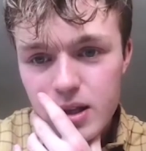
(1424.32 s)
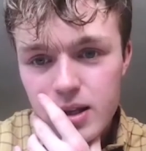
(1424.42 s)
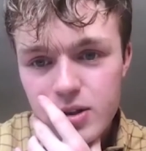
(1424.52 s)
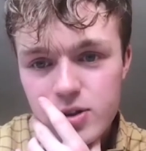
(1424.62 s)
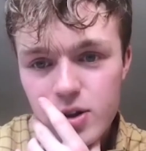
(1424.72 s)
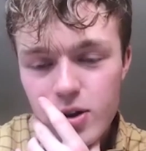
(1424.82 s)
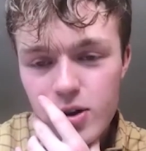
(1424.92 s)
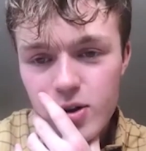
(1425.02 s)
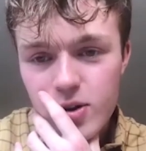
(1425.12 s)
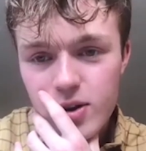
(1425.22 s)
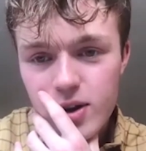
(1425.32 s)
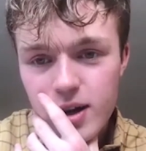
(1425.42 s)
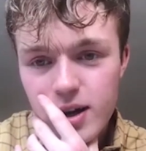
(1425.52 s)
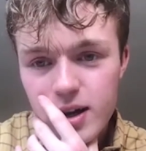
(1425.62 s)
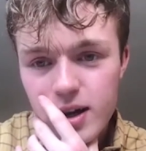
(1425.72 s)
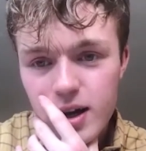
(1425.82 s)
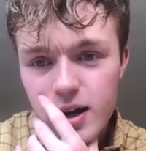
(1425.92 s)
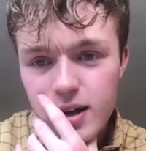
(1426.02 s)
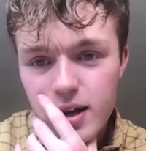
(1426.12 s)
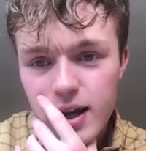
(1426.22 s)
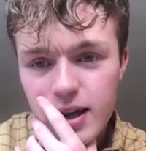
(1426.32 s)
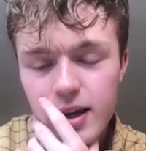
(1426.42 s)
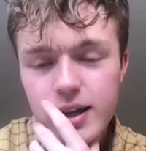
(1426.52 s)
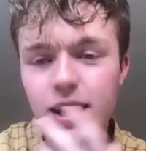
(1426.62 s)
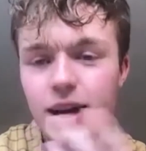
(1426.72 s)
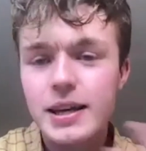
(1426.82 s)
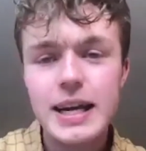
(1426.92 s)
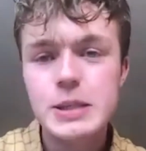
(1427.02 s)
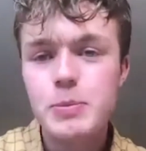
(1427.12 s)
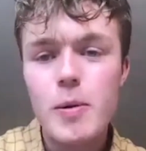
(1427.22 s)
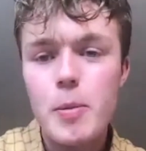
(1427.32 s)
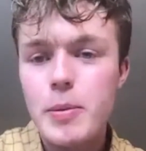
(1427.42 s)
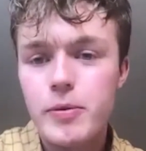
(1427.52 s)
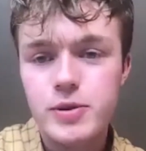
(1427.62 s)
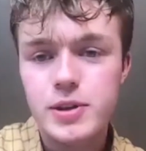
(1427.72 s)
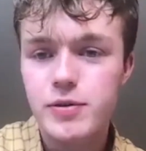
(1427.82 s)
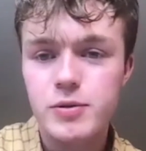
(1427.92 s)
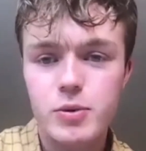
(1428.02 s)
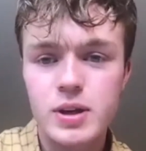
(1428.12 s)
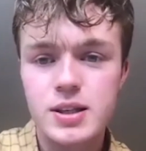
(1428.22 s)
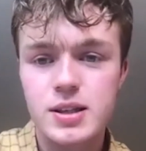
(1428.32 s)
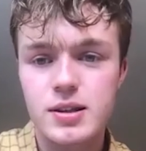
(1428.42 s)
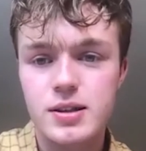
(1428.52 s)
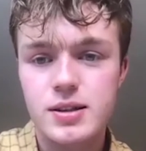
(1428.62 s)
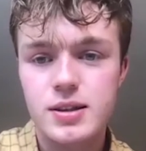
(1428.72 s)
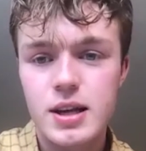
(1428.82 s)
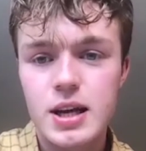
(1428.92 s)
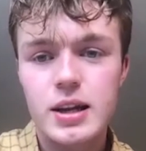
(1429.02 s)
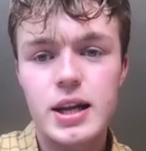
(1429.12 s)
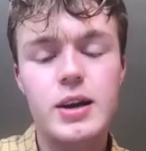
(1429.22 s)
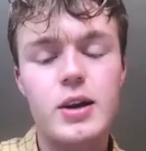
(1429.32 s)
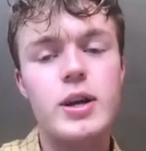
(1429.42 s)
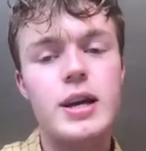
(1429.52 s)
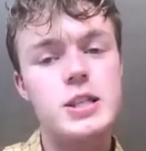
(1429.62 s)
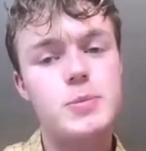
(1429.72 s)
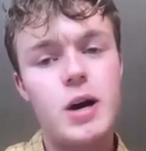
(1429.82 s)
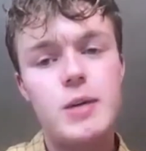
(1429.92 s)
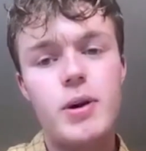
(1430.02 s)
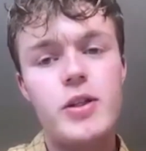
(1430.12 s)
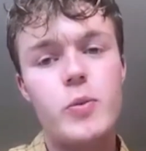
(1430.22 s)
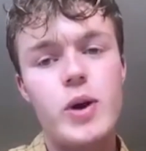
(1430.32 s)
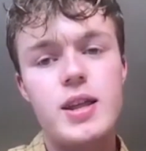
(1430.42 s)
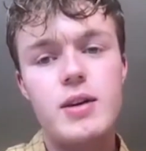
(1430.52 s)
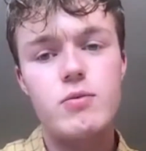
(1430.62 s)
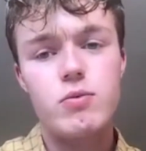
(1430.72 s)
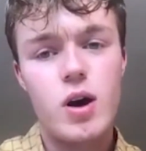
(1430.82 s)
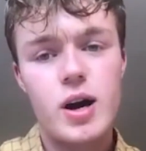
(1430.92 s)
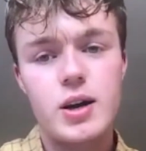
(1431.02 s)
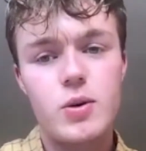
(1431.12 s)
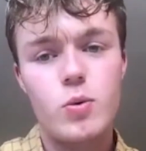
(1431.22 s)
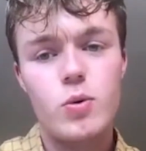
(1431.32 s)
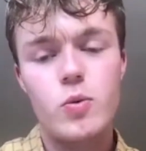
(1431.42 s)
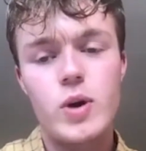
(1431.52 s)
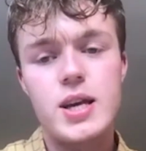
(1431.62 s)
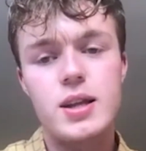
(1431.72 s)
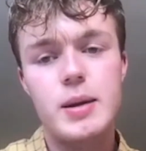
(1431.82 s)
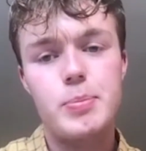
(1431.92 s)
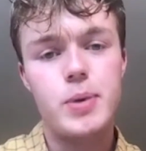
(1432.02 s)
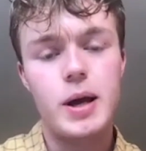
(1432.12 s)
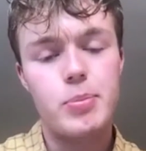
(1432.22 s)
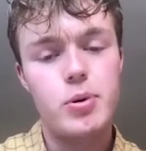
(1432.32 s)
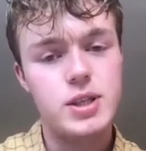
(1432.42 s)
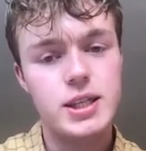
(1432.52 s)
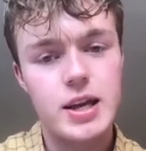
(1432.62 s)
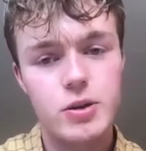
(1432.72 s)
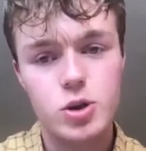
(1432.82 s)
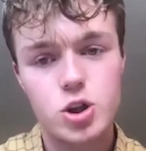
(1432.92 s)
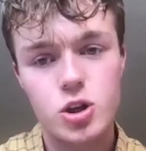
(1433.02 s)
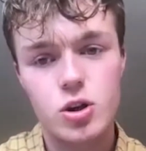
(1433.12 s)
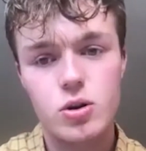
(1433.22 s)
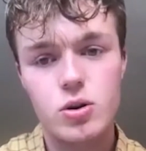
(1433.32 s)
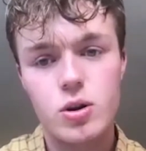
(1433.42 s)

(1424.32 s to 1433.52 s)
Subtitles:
So I like, I get inspired by people for different reasons. Like I'll get inspired by the way they write or the way that they like put together a show